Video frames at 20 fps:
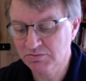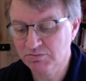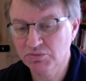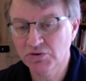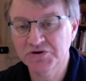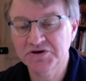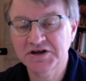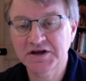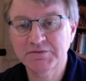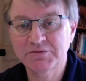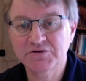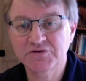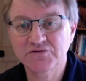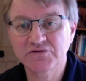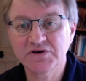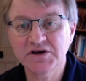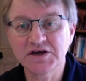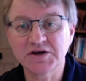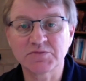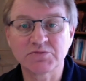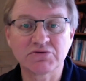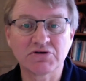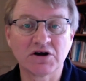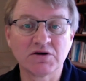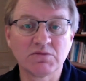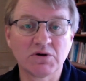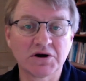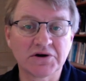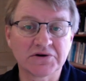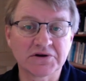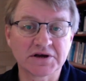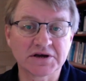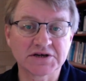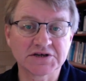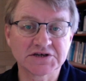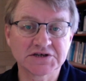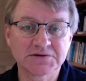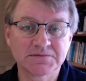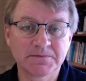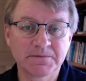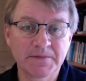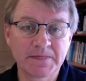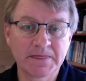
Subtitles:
Point number three, probiotics.